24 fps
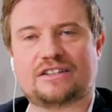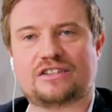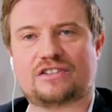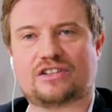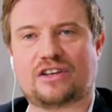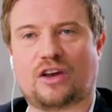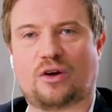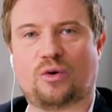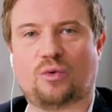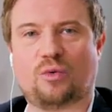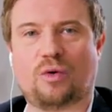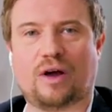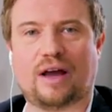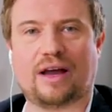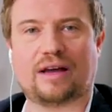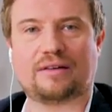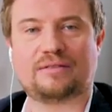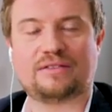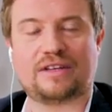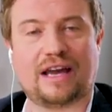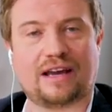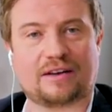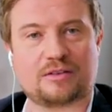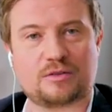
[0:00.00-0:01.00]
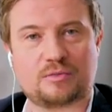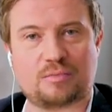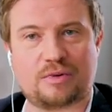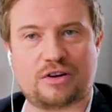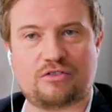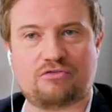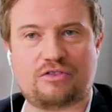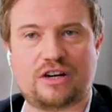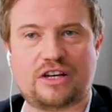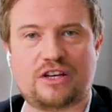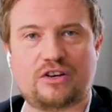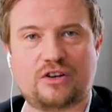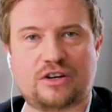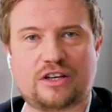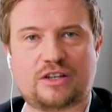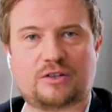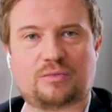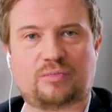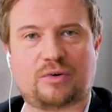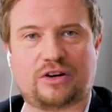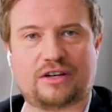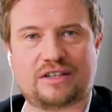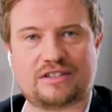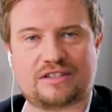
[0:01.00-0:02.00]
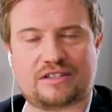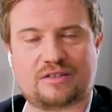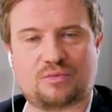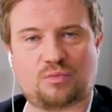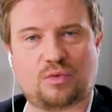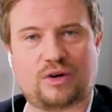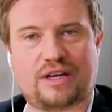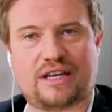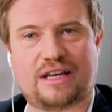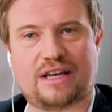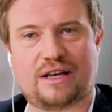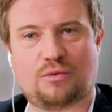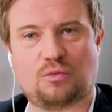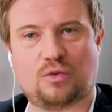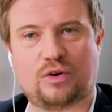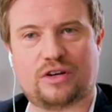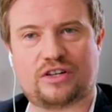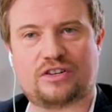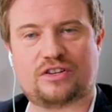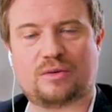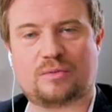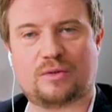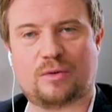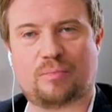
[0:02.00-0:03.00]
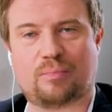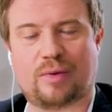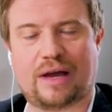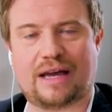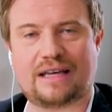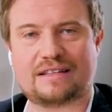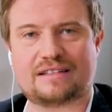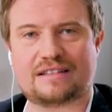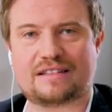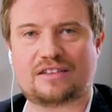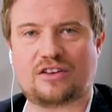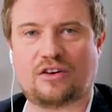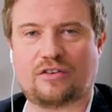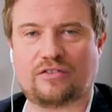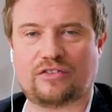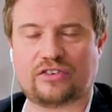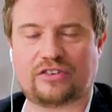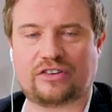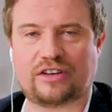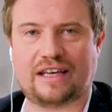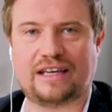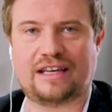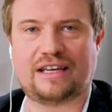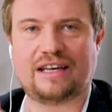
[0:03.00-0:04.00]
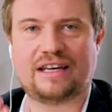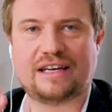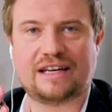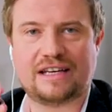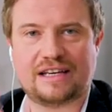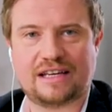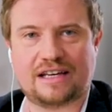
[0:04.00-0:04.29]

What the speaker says: So yeah, it's been a really good experience and we wish them the best. Obviously,